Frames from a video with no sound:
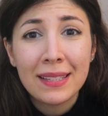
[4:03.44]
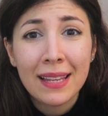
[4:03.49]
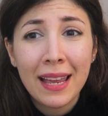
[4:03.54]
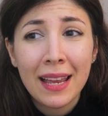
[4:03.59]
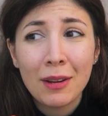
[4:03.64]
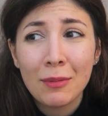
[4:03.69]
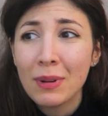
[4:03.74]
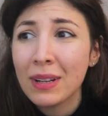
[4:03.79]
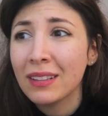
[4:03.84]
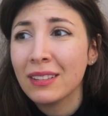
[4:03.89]

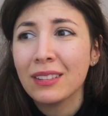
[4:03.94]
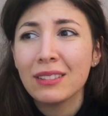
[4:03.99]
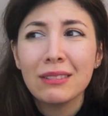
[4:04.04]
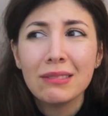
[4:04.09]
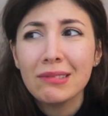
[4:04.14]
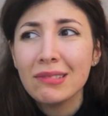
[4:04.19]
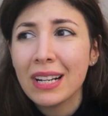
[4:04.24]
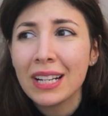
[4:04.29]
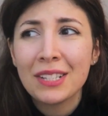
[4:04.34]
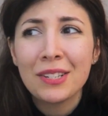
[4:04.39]
saying, well,
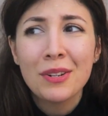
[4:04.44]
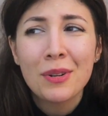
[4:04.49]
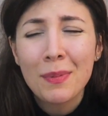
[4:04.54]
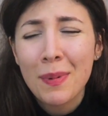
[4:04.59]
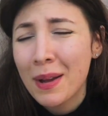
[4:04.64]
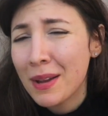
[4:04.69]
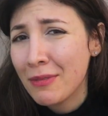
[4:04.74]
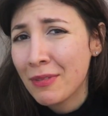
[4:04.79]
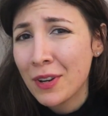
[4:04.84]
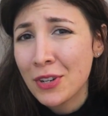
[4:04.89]
oh, I don't know
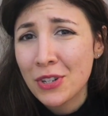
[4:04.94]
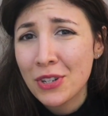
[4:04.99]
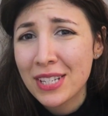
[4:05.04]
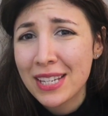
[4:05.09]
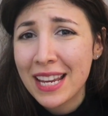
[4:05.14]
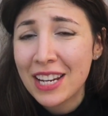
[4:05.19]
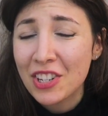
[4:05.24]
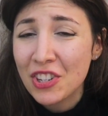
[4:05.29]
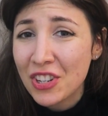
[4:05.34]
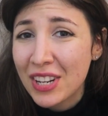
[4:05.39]
about if I
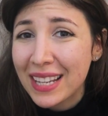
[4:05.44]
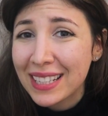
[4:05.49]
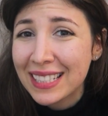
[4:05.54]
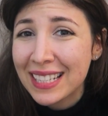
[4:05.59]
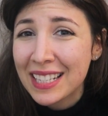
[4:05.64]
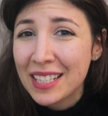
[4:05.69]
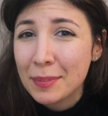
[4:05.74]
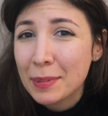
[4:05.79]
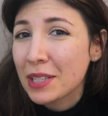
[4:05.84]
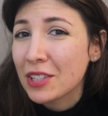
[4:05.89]
should take
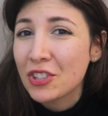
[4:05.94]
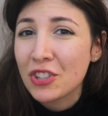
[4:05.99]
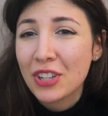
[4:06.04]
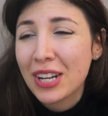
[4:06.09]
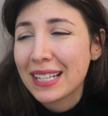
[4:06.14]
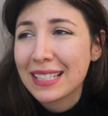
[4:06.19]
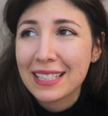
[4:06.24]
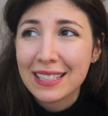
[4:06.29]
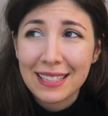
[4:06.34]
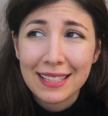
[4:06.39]
genetics because
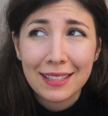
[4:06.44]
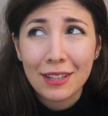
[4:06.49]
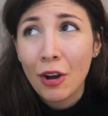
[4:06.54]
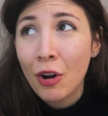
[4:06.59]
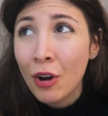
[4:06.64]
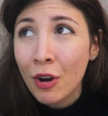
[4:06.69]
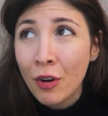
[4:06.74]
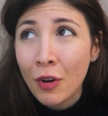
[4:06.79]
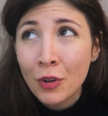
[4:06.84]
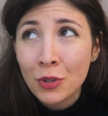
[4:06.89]
genetics is
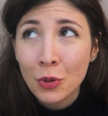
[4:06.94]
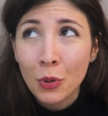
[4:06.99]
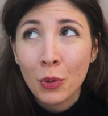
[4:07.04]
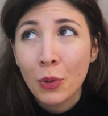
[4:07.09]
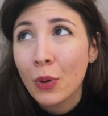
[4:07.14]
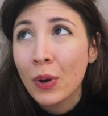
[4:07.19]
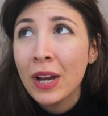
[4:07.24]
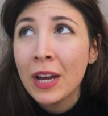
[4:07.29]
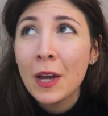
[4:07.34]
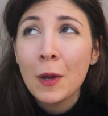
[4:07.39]
hard,
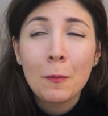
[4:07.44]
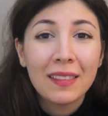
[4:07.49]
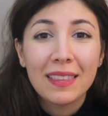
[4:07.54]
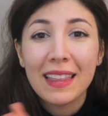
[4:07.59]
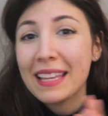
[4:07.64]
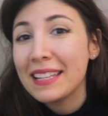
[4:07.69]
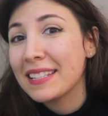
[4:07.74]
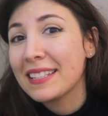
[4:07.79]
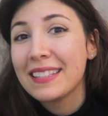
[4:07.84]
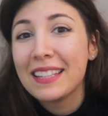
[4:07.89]
or
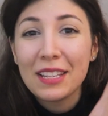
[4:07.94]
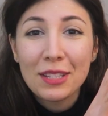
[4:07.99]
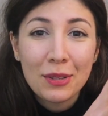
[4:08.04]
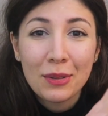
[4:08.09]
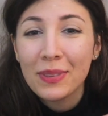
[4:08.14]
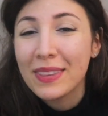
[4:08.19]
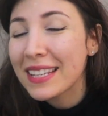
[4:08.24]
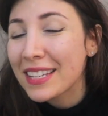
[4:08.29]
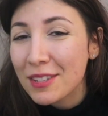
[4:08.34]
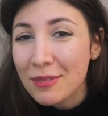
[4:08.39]
this,
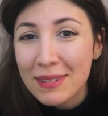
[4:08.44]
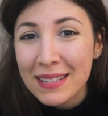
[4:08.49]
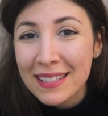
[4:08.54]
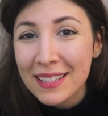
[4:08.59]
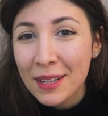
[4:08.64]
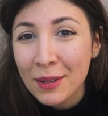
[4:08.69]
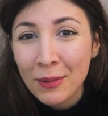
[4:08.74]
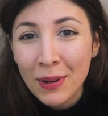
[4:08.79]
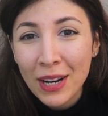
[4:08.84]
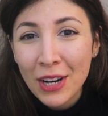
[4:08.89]
or this
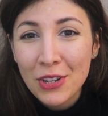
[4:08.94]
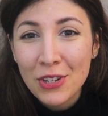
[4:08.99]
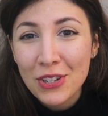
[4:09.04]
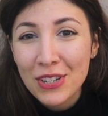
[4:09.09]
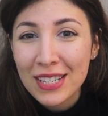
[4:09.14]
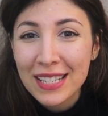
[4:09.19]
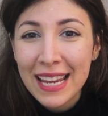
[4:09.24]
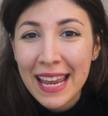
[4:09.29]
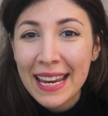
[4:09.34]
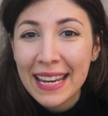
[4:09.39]
reason why I
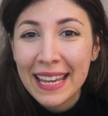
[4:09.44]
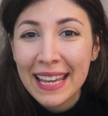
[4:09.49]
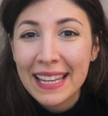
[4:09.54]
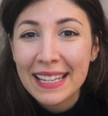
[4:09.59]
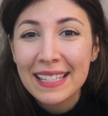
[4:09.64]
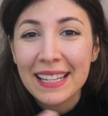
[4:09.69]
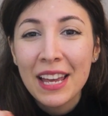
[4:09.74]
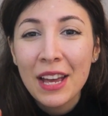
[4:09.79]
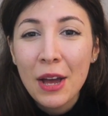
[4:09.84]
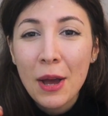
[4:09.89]
shouldn't take
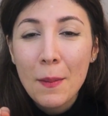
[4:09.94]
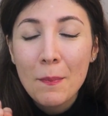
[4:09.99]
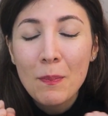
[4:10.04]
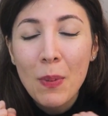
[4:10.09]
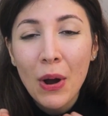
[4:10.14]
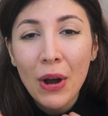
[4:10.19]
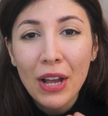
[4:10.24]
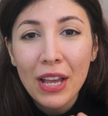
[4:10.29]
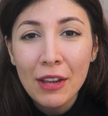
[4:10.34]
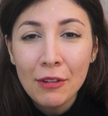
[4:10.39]
it.
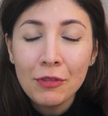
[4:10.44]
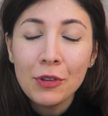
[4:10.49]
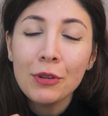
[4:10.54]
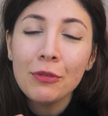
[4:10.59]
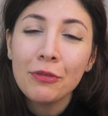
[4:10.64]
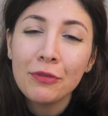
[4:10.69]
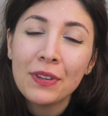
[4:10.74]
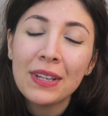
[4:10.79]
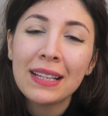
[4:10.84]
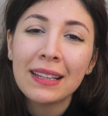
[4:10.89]
But if
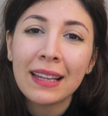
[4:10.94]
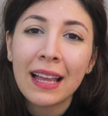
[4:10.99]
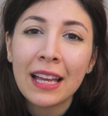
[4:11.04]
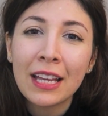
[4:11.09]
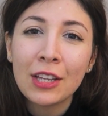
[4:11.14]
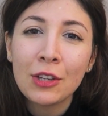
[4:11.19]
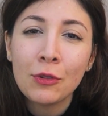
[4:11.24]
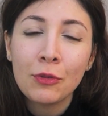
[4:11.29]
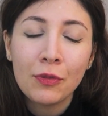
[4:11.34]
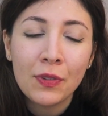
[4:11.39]
you feel
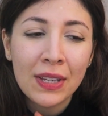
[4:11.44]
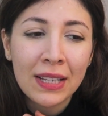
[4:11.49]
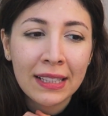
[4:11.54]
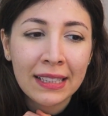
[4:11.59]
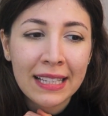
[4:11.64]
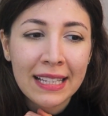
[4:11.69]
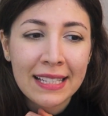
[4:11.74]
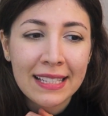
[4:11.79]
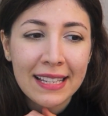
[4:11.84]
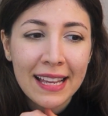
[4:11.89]
like you
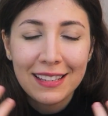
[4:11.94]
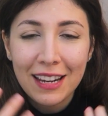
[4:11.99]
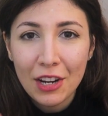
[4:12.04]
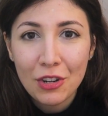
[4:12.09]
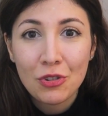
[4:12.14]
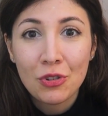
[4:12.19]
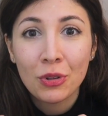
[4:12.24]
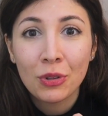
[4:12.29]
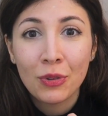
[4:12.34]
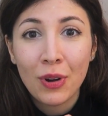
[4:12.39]
feel this
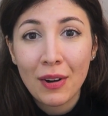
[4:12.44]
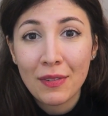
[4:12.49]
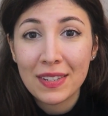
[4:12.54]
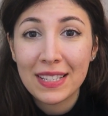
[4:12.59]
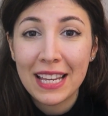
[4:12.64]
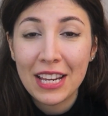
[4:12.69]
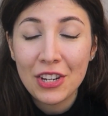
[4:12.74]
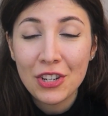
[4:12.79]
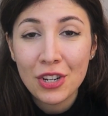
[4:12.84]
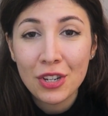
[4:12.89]
natural
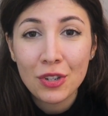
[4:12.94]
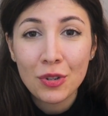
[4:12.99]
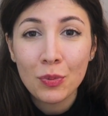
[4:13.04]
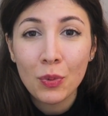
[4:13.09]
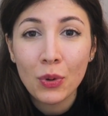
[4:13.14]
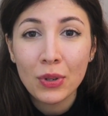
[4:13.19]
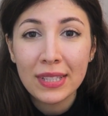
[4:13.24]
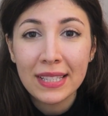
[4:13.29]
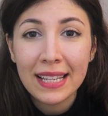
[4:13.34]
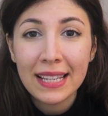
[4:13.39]
gravitation
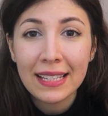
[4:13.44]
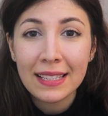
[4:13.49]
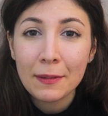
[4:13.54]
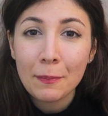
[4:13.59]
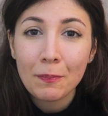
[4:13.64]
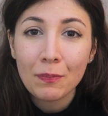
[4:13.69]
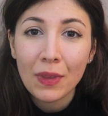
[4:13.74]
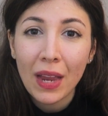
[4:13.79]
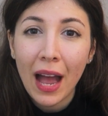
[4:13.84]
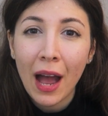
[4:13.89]
towards
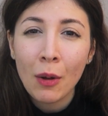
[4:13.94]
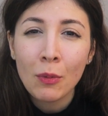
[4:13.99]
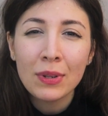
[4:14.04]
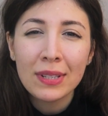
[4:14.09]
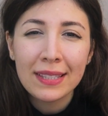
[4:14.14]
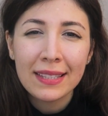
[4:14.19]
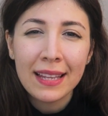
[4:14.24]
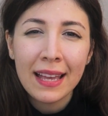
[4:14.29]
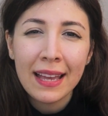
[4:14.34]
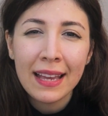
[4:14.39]
it, I
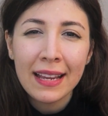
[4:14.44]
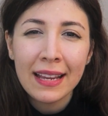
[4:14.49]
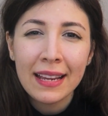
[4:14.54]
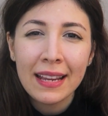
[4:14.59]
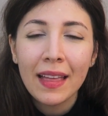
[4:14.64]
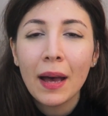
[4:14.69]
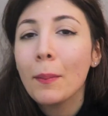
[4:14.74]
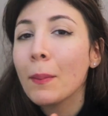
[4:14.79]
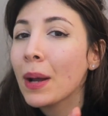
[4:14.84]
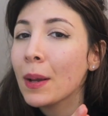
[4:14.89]
would
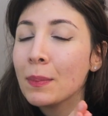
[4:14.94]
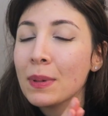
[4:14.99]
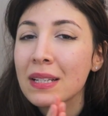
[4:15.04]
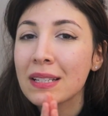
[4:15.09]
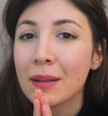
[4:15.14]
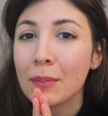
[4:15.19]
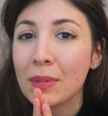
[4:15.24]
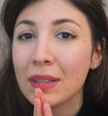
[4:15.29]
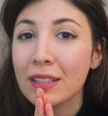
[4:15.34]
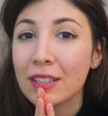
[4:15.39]
say that might be
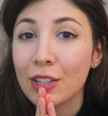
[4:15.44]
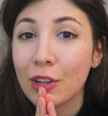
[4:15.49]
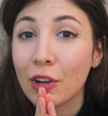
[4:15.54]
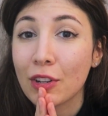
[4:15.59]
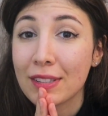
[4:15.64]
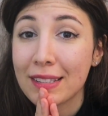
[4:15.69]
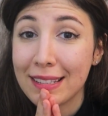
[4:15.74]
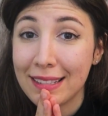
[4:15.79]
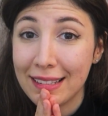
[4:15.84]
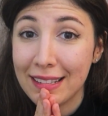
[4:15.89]
something to
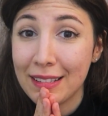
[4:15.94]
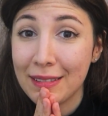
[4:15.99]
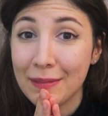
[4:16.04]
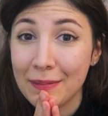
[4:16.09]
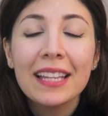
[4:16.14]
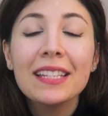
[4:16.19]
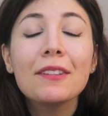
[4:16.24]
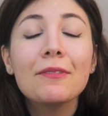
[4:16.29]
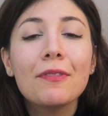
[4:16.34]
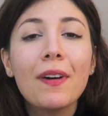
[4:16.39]
consider.
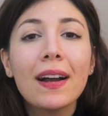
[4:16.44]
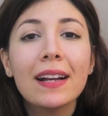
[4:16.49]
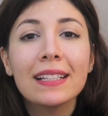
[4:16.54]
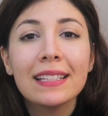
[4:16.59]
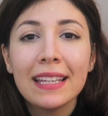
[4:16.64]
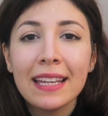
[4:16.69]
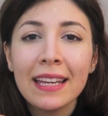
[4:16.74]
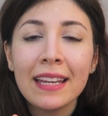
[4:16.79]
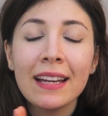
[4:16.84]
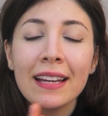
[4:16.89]
And in
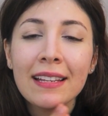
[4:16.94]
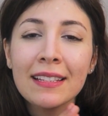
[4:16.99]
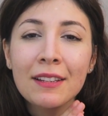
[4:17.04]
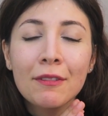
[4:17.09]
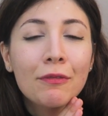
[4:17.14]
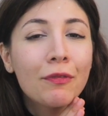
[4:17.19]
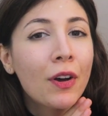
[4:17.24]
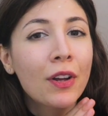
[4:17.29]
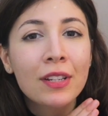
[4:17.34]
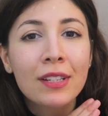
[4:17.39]
fact, here is
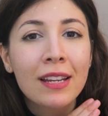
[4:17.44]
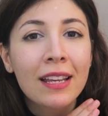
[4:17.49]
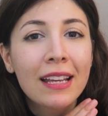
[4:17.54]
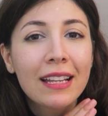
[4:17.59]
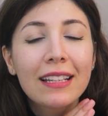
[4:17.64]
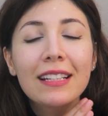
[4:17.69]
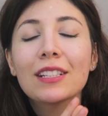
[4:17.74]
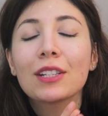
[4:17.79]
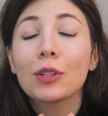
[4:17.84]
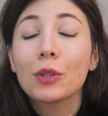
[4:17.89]
a fun
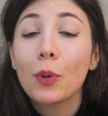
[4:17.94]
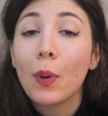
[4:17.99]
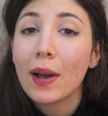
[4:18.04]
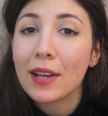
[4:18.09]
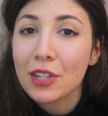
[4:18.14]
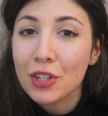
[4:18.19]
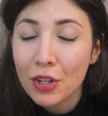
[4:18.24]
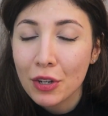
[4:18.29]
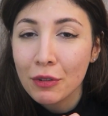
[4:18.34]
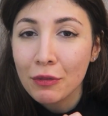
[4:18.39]
little
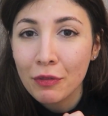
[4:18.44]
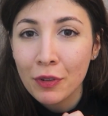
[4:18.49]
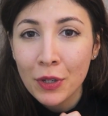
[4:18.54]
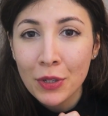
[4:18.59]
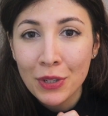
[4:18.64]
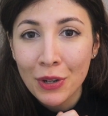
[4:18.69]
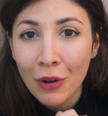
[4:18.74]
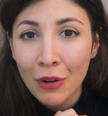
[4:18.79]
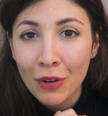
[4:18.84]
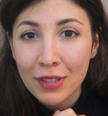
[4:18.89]
question for
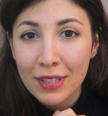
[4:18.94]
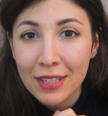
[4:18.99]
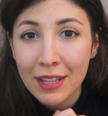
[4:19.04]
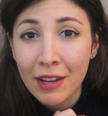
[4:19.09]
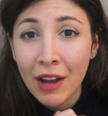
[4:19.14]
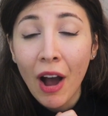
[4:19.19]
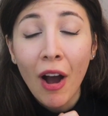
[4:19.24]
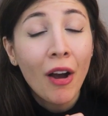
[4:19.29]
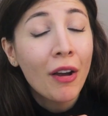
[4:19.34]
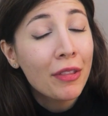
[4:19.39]
you to
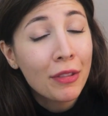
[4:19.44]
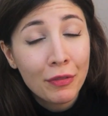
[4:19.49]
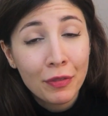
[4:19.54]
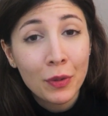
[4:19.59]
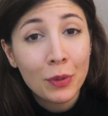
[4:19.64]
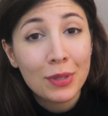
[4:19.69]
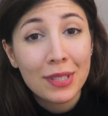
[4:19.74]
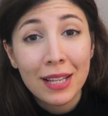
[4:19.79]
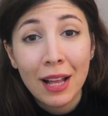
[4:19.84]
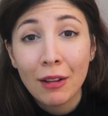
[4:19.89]
answer, either
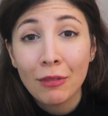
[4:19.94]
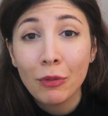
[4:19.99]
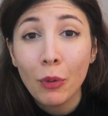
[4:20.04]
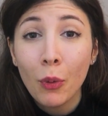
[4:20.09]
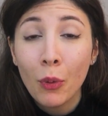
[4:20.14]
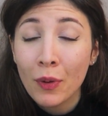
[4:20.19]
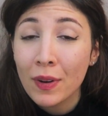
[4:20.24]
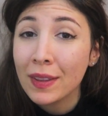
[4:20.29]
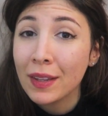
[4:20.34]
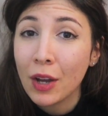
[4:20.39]
for yourself
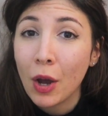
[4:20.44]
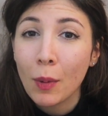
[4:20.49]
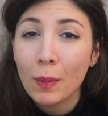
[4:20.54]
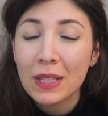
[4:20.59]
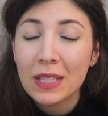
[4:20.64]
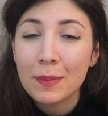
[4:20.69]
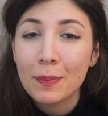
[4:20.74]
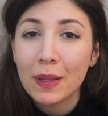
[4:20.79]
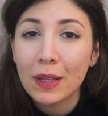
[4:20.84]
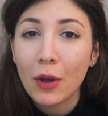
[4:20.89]
or in the
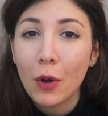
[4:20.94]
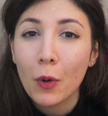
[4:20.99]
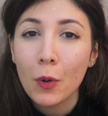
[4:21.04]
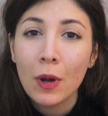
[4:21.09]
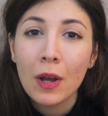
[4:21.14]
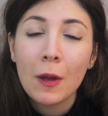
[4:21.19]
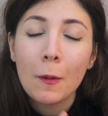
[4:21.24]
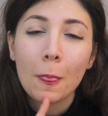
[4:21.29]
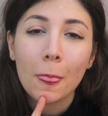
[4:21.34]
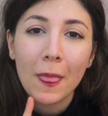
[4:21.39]
comments below.
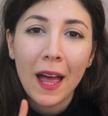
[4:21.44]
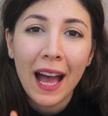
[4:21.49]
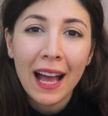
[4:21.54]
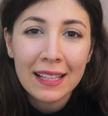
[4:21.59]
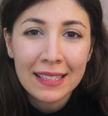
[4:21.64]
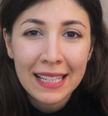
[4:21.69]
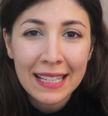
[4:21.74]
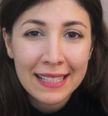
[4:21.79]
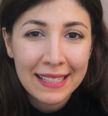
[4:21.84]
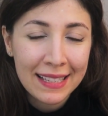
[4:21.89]

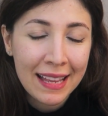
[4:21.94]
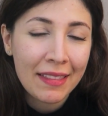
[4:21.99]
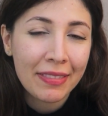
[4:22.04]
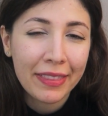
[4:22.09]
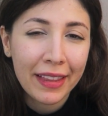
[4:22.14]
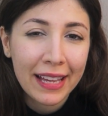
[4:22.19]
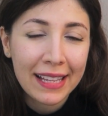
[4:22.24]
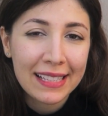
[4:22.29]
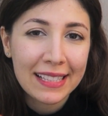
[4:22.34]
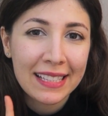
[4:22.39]
As I said
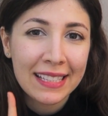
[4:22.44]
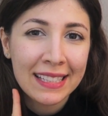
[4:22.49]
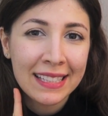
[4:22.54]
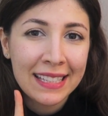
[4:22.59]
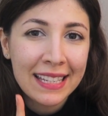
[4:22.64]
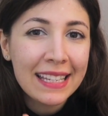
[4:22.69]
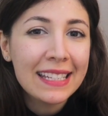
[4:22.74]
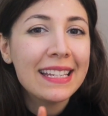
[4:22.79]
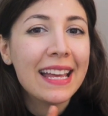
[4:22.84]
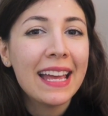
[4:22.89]
that,
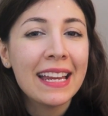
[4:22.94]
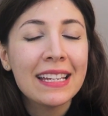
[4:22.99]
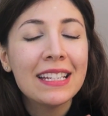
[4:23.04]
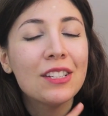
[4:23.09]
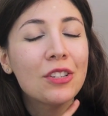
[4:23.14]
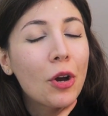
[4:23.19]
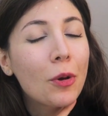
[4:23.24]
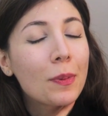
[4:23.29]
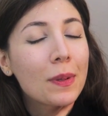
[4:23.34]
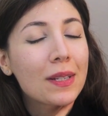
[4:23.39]
did
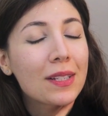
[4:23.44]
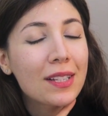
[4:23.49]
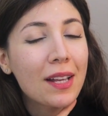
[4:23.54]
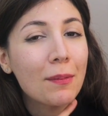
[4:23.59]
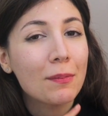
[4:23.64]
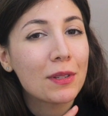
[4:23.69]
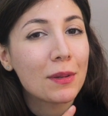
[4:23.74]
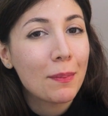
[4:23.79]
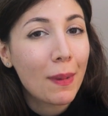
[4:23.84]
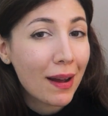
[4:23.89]
any topics
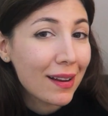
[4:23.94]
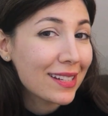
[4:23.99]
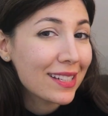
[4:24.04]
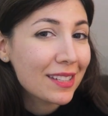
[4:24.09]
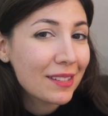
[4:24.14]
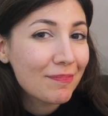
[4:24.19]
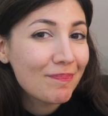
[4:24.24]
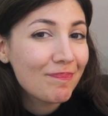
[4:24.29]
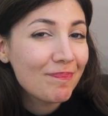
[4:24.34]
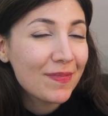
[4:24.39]
come to mind?